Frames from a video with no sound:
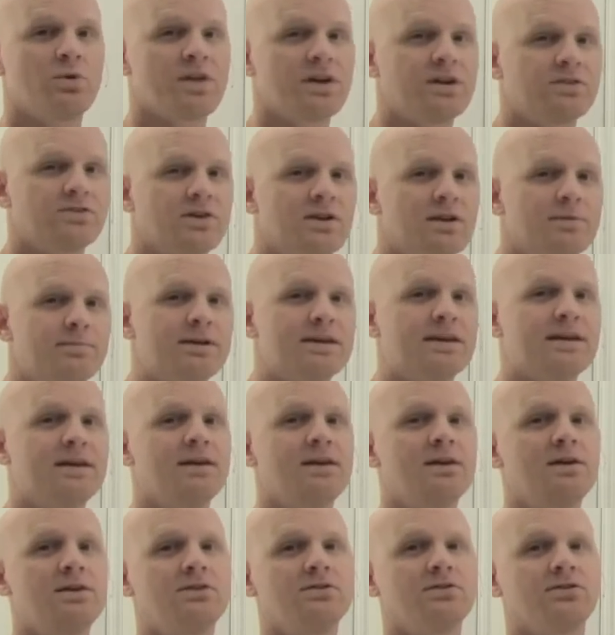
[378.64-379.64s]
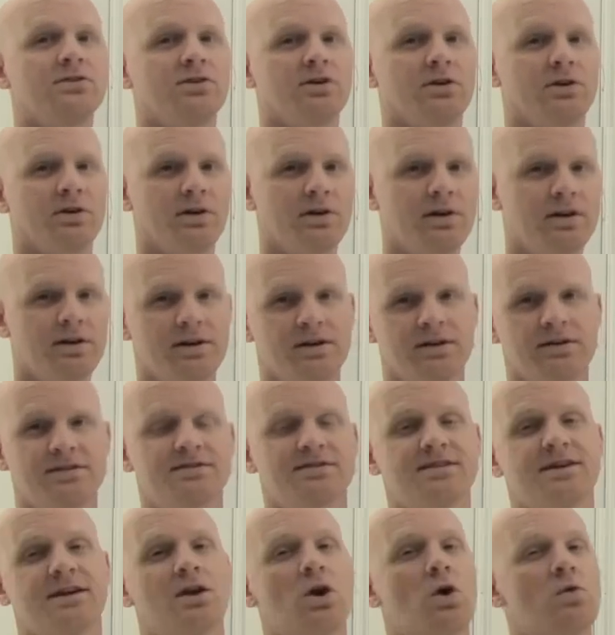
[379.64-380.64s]
well, then it's going to be easier
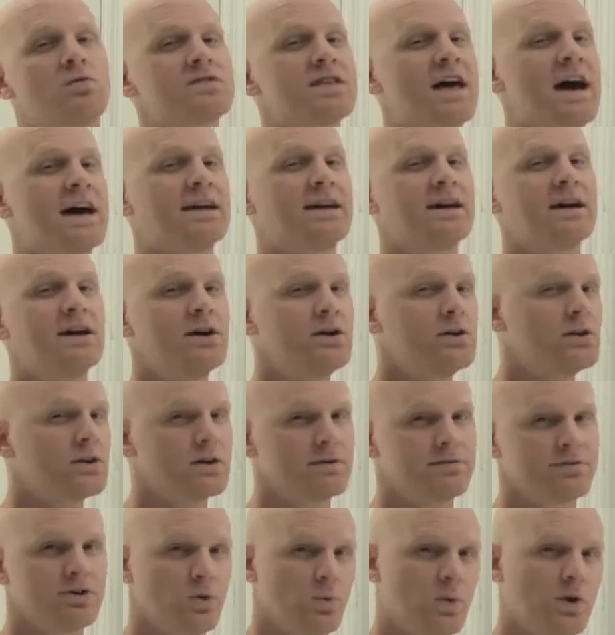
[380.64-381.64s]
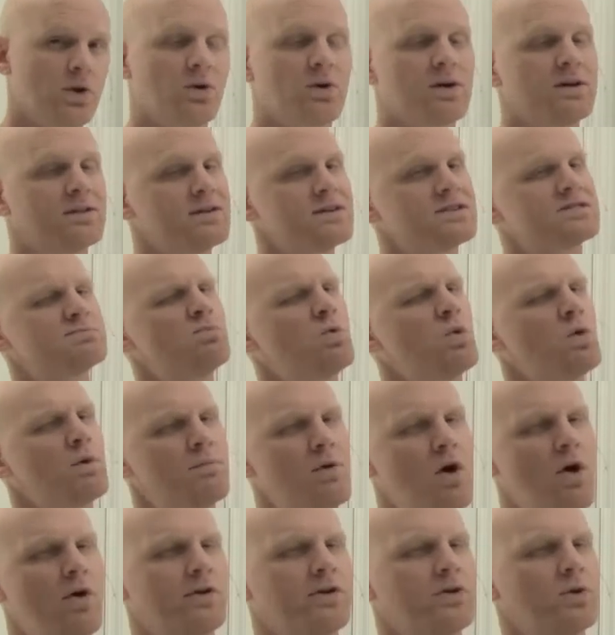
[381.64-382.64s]
to get over that hill, if you will, or at least more
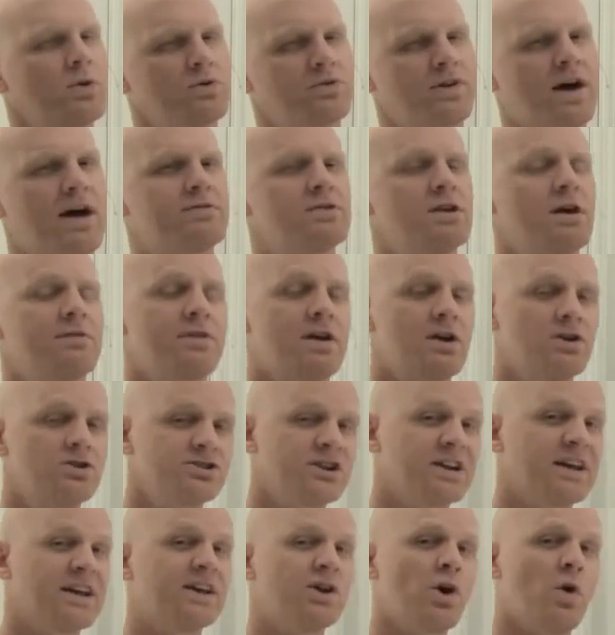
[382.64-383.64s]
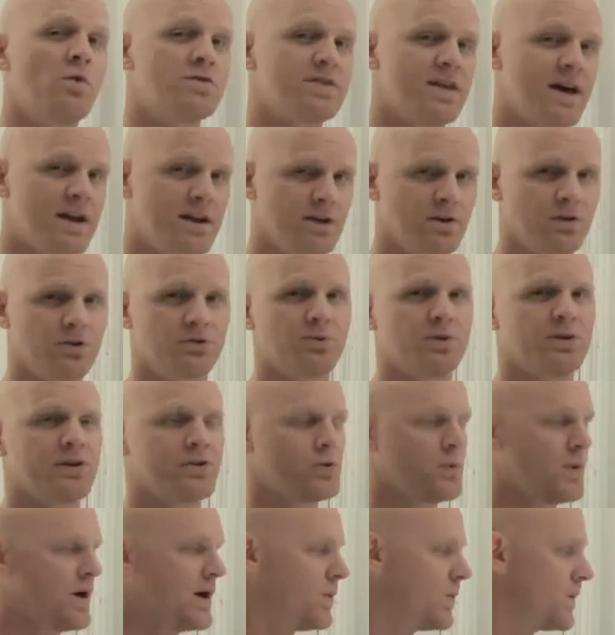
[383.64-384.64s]
molecules have enough energy to get over that hill, is really
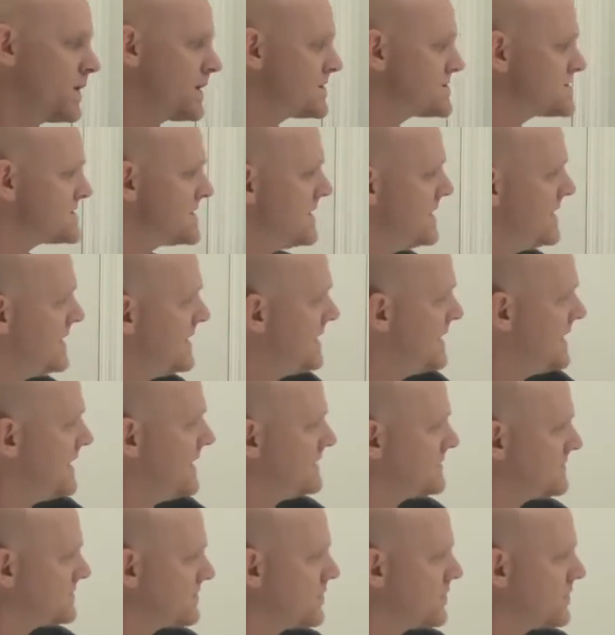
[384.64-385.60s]
the way it works. And